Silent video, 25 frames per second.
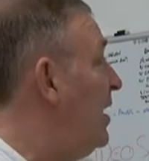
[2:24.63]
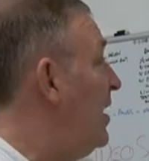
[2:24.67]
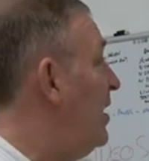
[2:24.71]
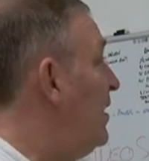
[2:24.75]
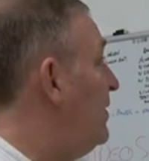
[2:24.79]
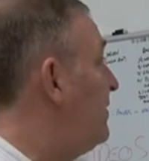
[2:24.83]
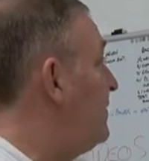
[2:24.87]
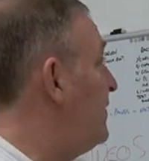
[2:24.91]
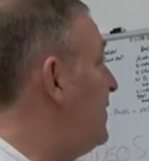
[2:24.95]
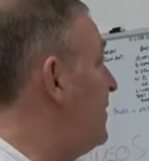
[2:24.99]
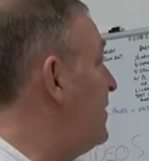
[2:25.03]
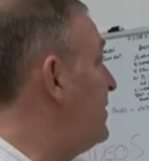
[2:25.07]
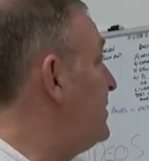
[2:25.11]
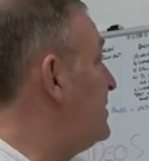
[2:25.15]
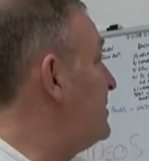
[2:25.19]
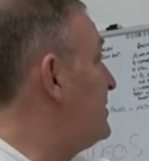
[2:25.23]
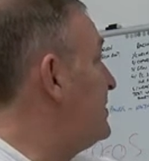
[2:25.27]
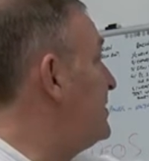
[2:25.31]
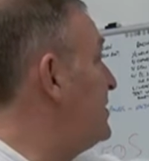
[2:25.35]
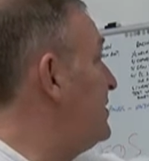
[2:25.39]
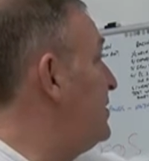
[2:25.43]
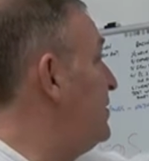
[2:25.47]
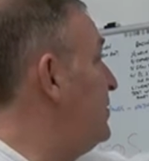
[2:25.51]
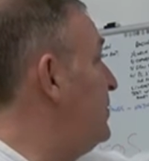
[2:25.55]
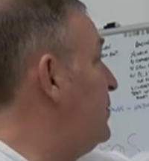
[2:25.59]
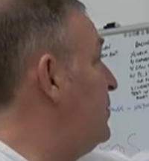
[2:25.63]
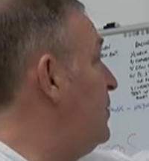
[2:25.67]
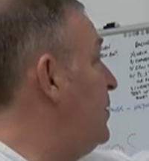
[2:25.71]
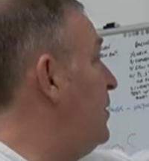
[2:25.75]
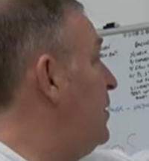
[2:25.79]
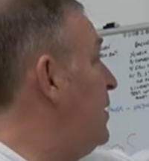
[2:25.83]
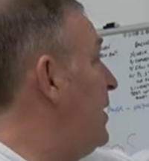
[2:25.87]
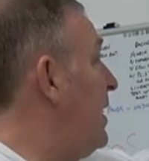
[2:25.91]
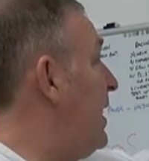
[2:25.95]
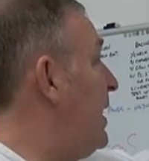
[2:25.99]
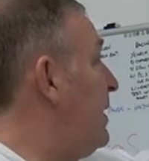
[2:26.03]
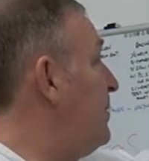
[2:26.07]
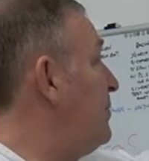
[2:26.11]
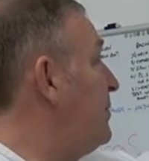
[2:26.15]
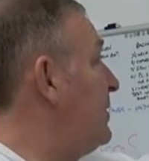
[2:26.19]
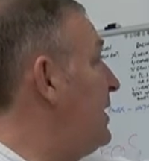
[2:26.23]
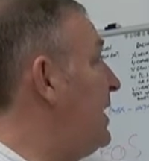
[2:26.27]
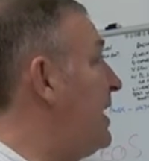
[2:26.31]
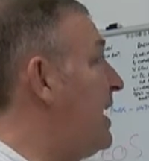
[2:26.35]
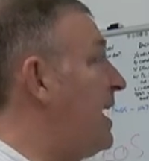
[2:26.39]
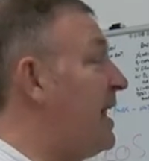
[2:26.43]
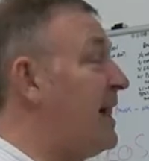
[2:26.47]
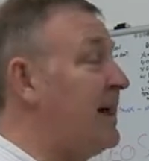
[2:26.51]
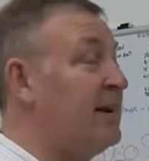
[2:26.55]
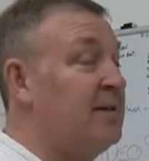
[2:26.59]
First 2 empty
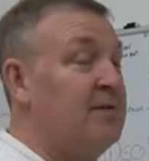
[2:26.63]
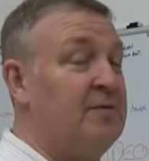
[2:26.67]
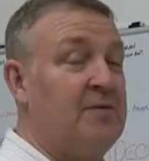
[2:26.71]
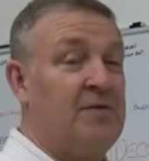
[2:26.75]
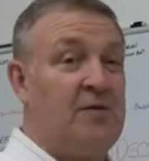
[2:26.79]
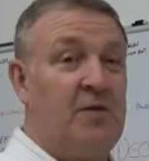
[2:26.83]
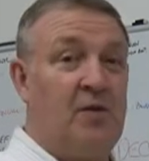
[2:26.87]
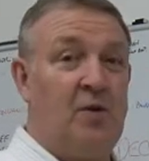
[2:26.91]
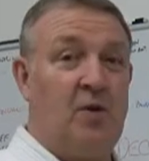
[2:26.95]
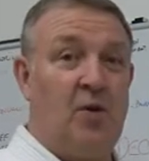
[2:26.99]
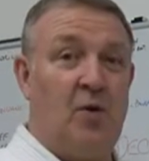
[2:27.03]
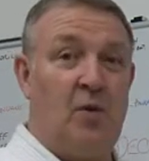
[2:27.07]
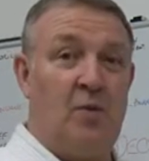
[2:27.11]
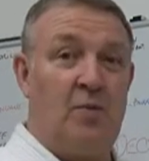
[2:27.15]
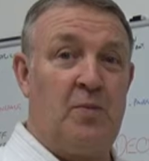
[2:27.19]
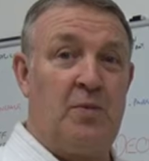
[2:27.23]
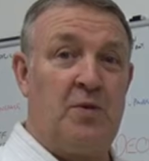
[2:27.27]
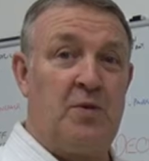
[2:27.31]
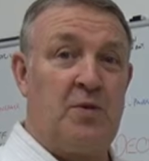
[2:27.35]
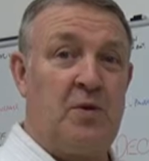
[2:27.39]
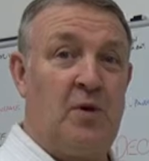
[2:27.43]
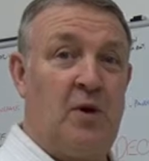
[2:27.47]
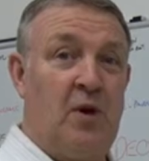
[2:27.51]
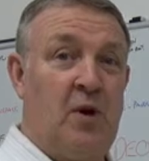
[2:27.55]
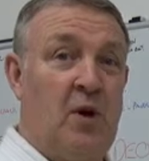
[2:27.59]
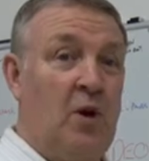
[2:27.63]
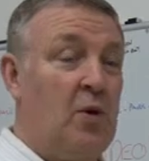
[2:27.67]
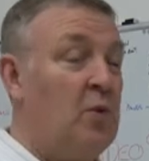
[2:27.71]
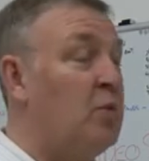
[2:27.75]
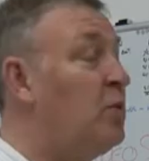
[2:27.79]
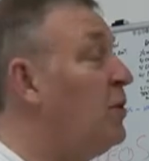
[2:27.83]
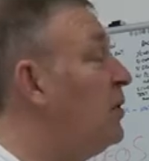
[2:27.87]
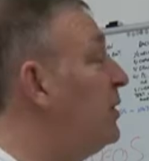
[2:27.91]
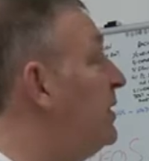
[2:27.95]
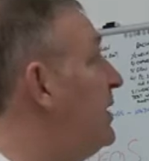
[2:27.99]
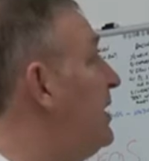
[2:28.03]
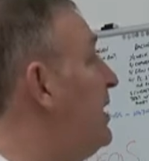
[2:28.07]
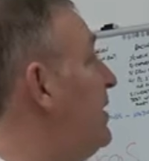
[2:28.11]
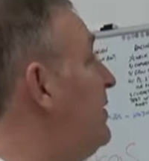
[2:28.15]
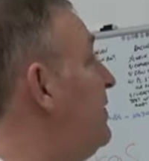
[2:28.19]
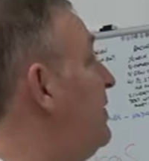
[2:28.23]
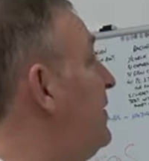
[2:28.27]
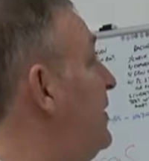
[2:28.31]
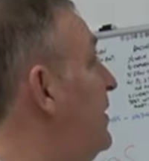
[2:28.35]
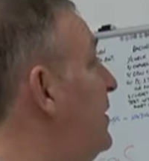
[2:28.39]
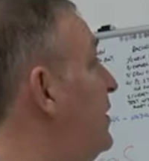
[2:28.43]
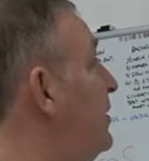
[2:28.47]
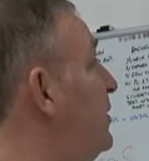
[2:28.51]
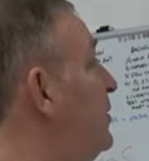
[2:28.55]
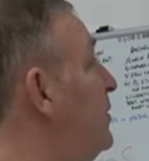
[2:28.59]
hand forms will give
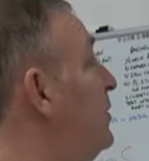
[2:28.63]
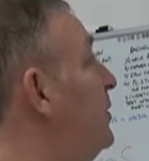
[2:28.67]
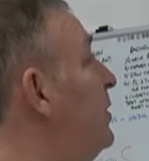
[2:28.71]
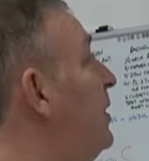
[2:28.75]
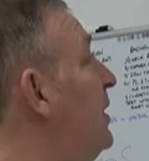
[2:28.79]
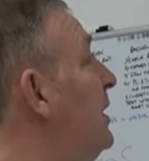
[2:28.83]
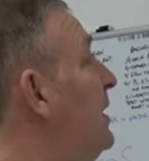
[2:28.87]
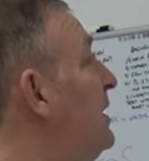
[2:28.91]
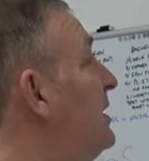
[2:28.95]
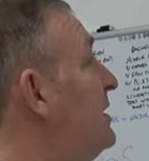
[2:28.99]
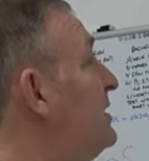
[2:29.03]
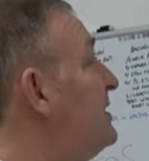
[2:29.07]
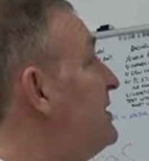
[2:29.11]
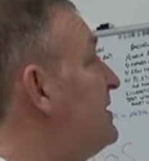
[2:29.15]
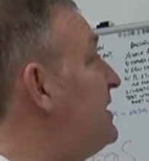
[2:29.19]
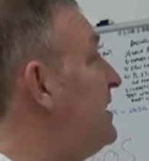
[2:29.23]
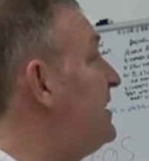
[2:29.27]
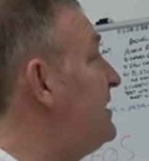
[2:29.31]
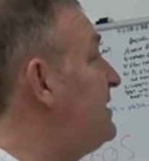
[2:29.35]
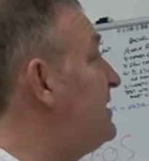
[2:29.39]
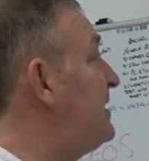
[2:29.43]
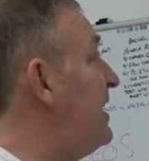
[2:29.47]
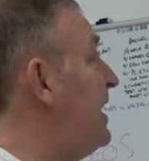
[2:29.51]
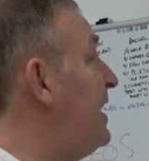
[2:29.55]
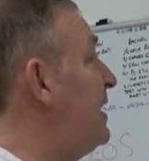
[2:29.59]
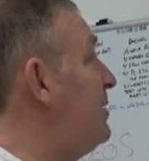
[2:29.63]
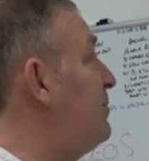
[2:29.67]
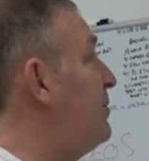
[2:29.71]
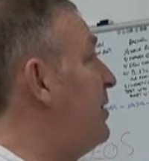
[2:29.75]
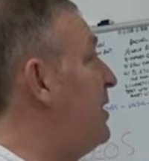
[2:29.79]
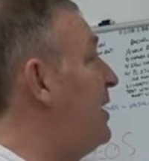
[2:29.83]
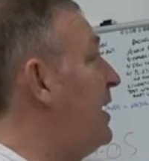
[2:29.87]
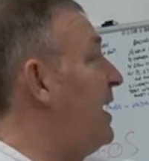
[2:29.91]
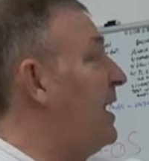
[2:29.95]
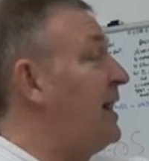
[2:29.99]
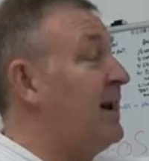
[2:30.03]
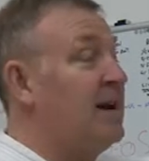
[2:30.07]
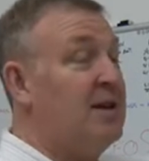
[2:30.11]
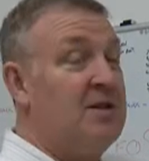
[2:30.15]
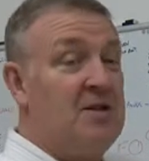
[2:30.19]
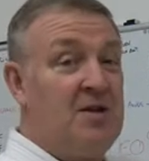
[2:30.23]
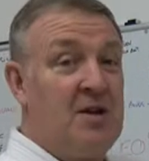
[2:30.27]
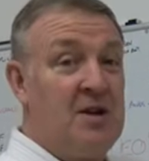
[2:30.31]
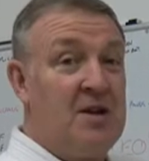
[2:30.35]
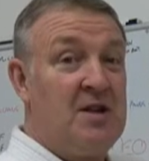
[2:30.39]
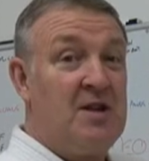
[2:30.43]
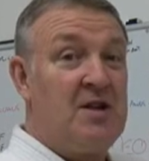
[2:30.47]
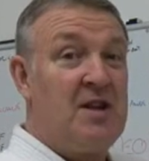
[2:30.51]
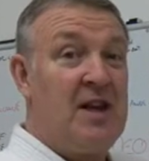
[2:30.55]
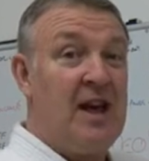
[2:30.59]
you 6 element
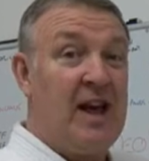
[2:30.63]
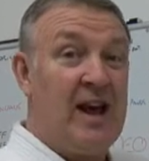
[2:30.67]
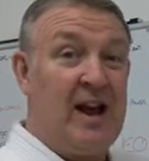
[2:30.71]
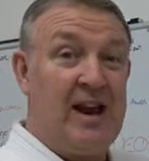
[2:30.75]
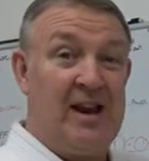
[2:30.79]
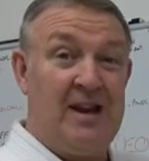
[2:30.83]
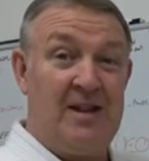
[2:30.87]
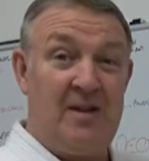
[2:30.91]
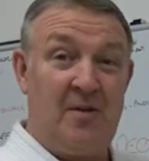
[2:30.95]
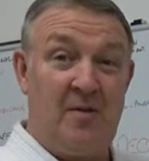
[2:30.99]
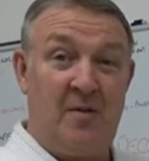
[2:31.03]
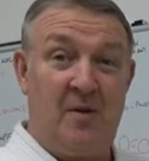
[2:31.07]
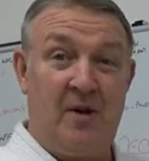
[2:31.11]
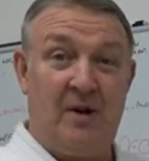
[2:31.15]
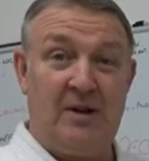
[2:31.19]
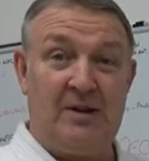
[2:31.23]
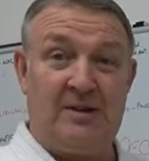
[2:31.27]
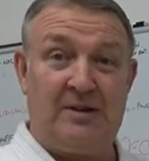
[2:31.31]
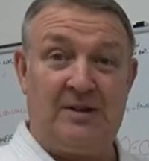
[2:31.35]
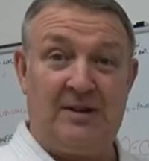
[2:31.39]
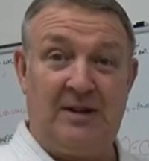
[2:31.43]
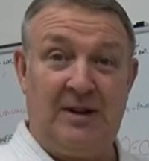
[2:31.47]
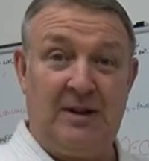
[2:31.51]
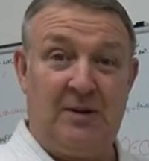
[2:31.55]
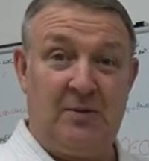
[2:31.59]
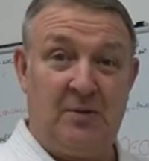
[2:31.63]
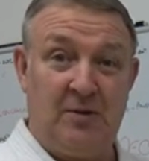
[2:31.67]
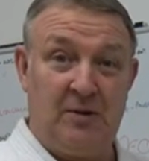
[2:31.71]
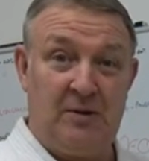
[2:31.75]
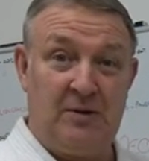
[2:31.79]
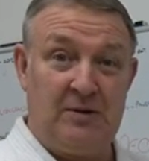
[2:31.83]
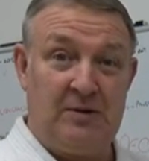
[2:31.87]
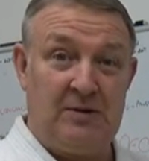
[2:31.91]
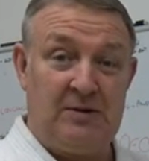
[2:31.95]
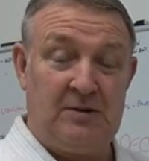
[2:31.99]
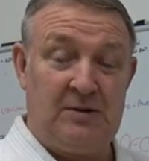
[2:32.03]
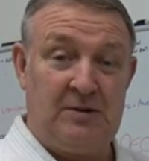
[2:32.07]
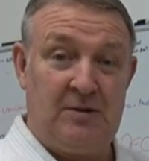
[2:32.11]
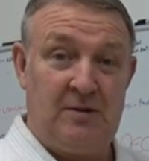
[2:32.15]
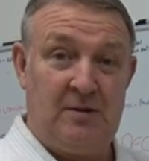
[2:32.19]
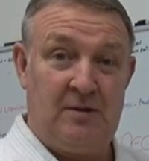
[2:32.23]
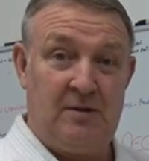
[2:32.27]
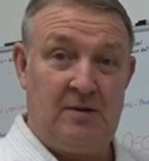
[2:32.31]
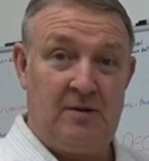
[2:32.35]
energies in the right sequence.